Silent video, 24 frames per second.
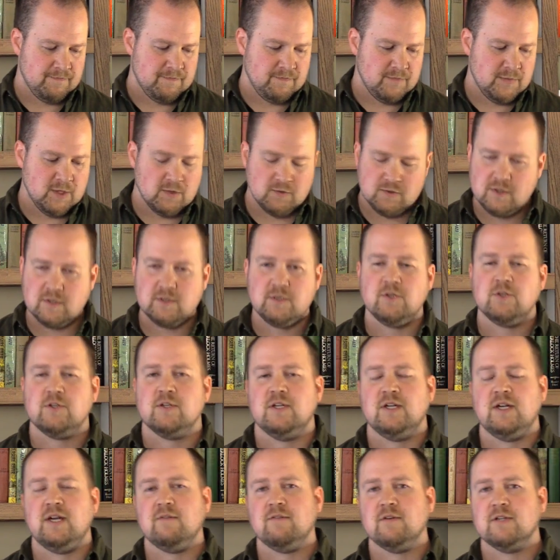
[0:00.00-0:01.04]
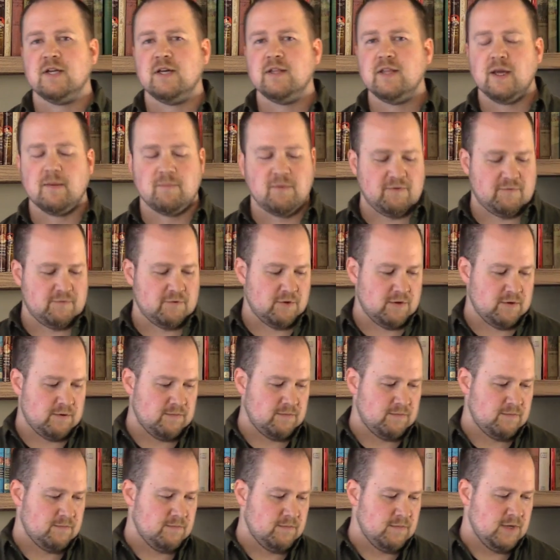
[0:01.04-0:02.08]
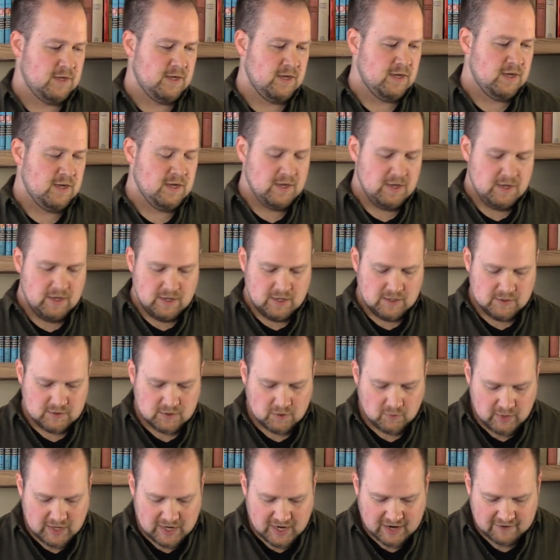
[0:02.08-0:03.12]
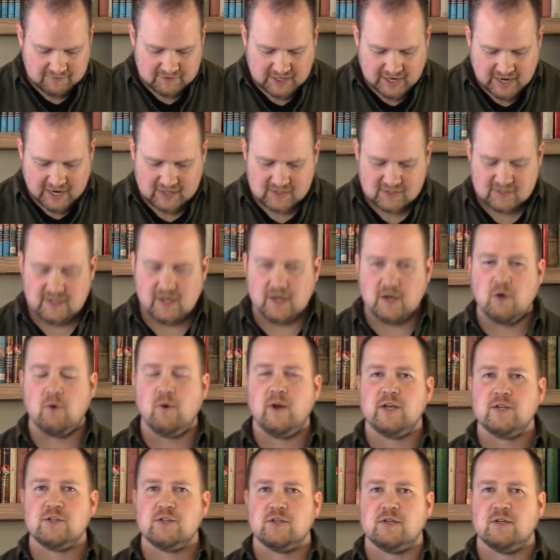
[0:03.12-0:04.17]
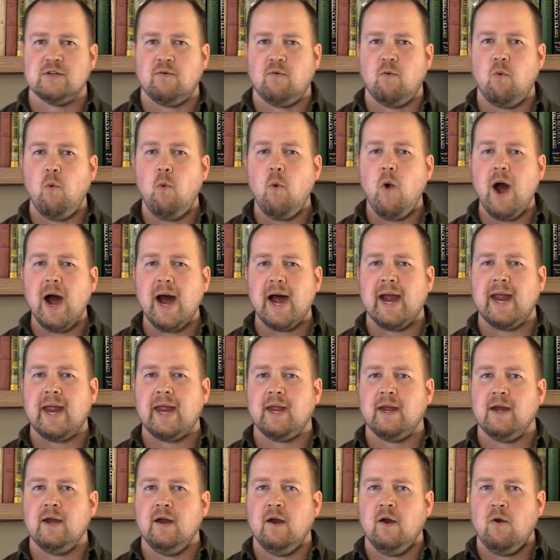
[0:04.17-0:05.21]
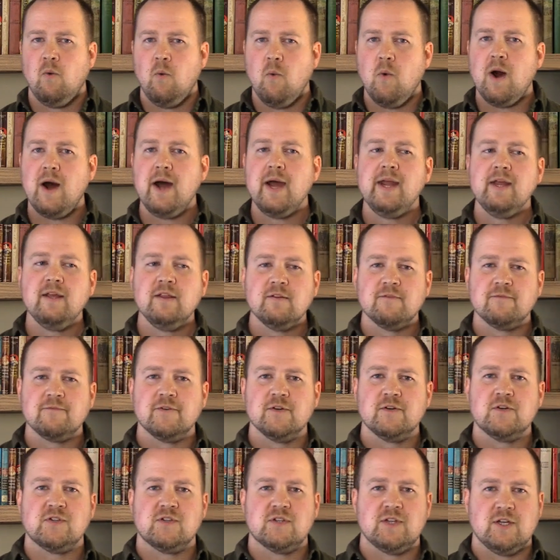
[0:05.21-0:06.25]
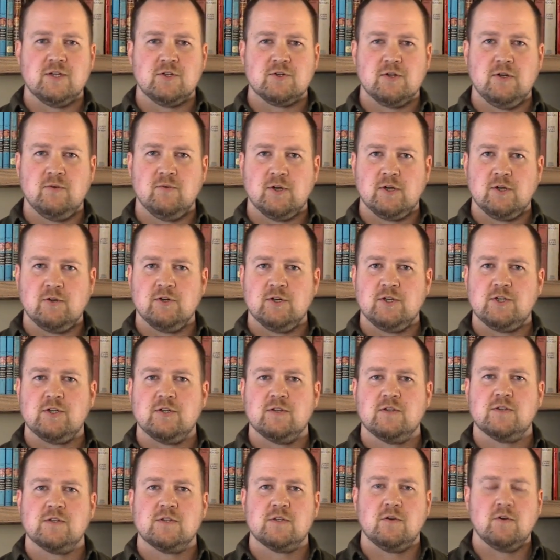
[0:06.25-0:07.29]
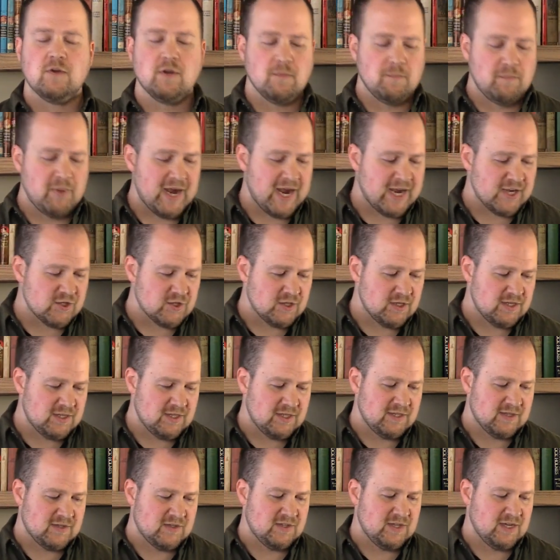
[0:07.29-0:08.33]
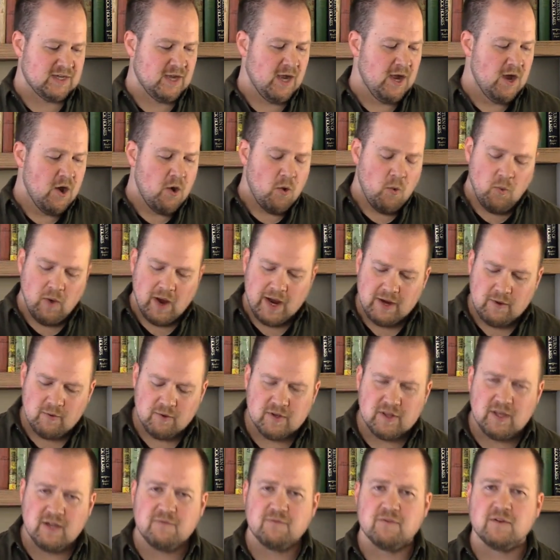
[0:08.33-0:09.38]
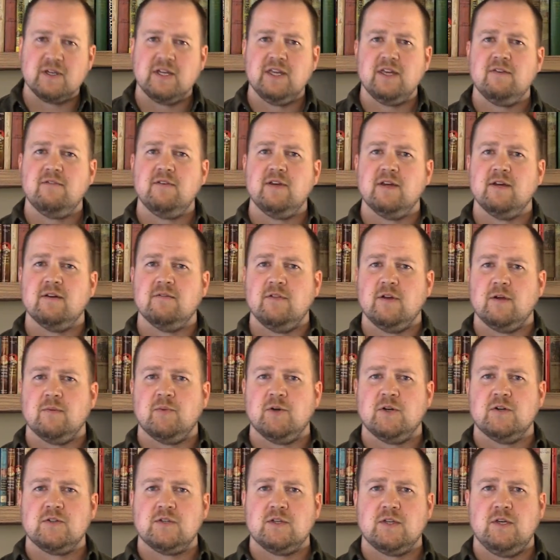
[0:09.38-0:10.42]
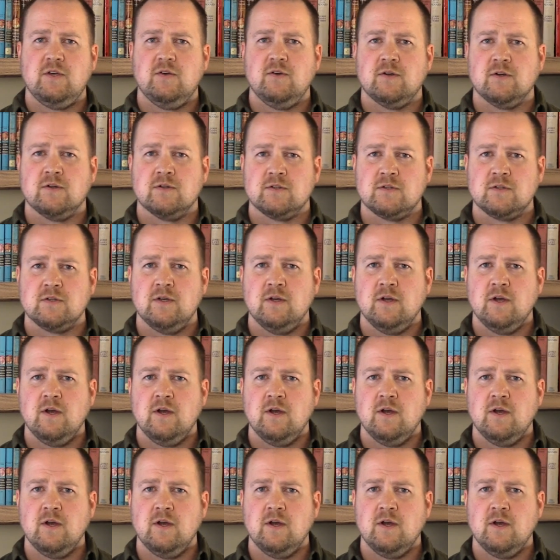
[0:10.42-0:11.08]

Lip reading: No institution had ever done that before. And so we have to ask that question of why. Why in the 1st century were Christians so compassionate to the sick? Why were they forgiving of their persecutors?